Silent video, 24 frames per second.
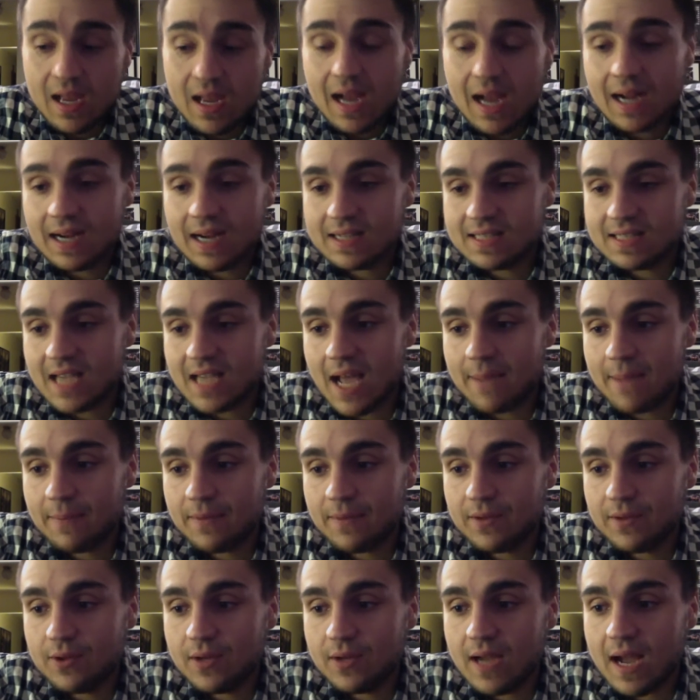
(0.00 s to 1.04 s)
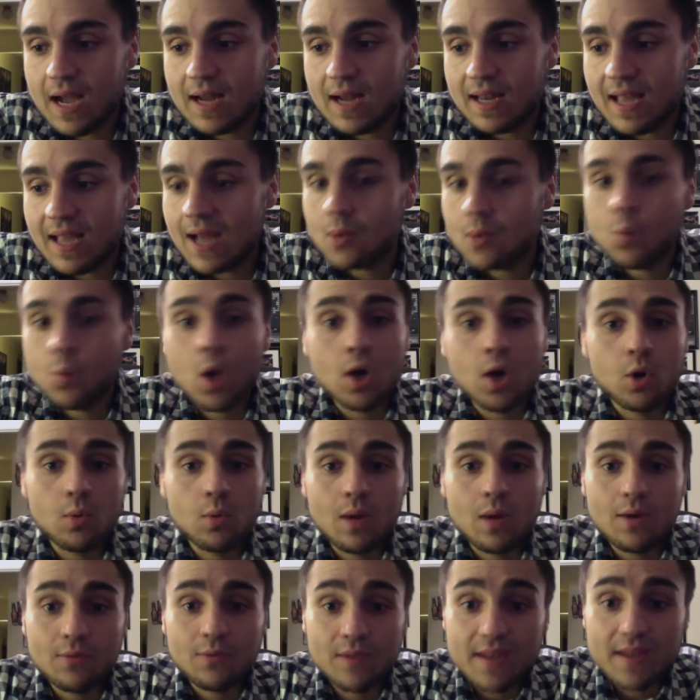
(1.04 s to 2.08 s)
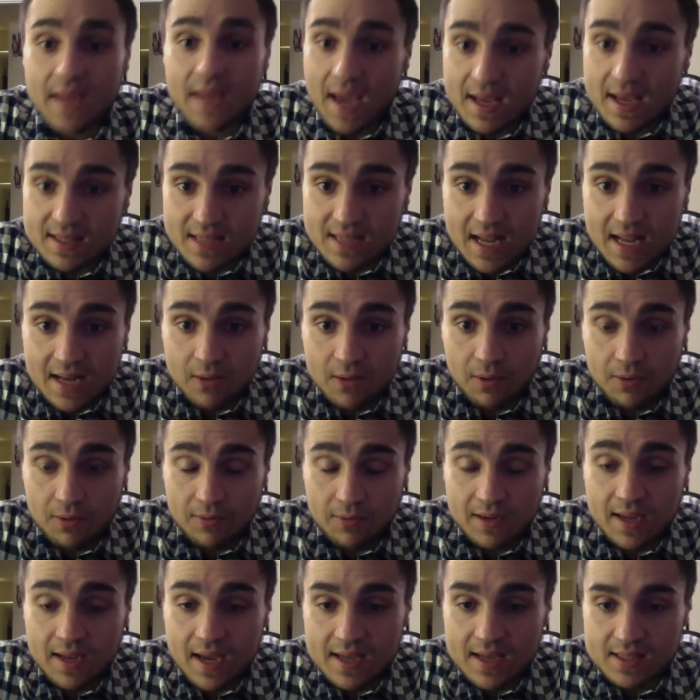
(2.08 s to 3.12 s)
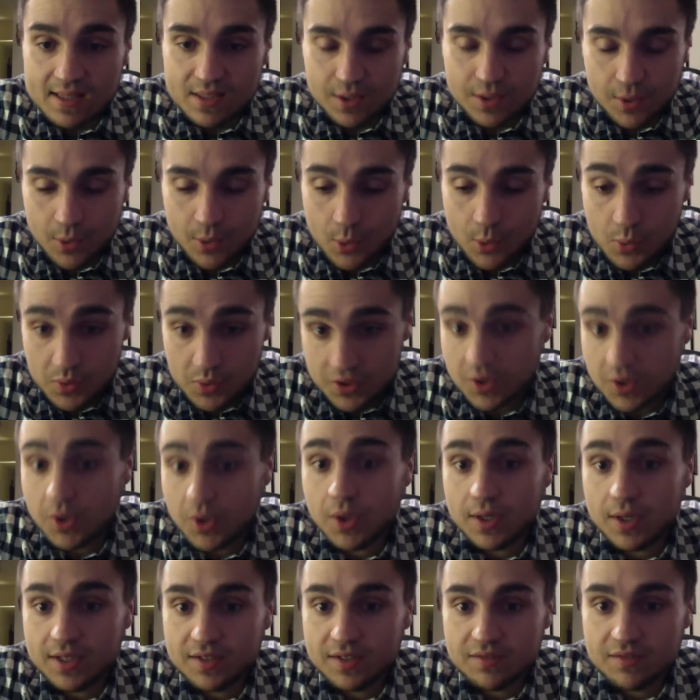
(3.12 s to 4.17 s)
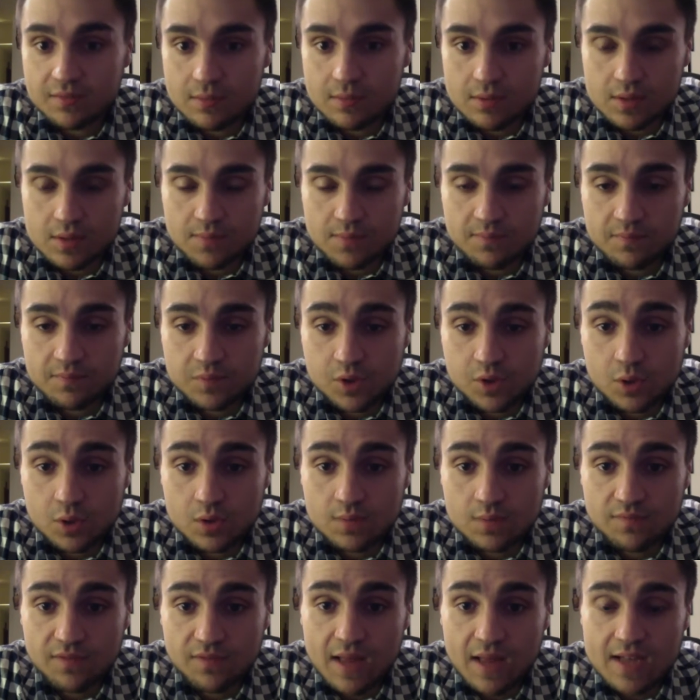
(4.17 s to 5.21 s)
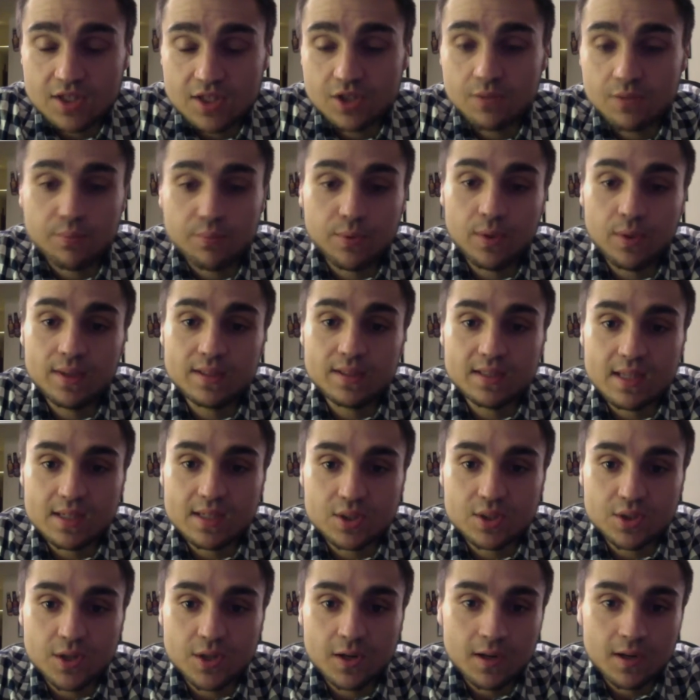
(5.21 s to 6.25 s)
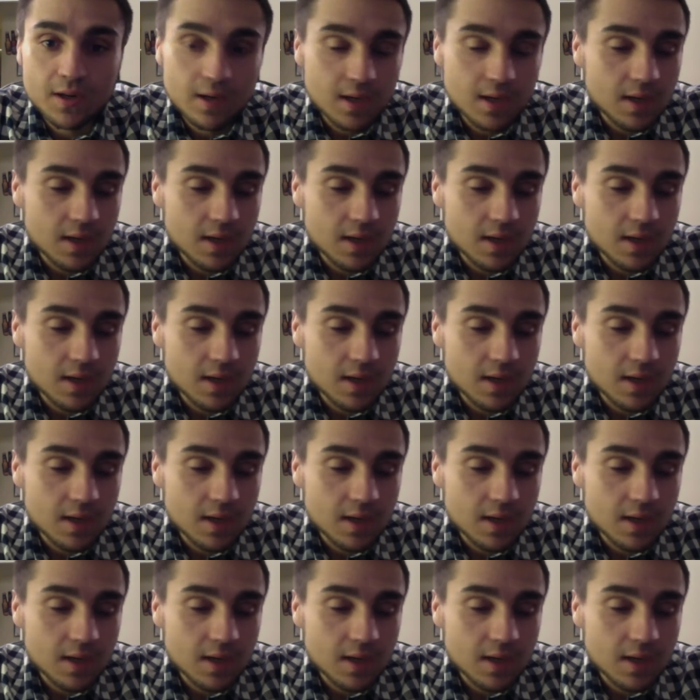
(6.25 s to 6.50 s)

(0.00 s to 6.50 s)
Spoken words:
And on top of you got Eddie Rodriguez, who was good. He showed some flashes of brilliance last year.